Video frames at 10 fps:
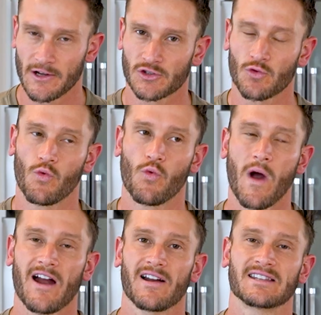So
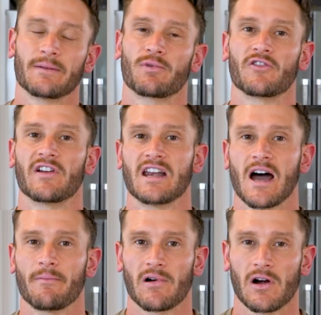where is the perfect
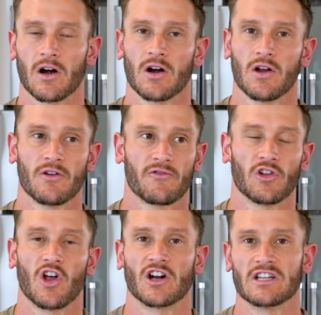number
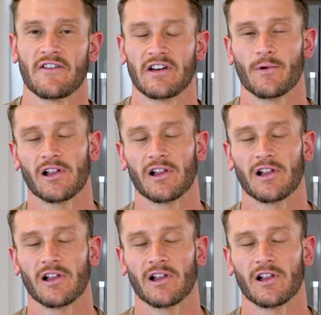for longevity?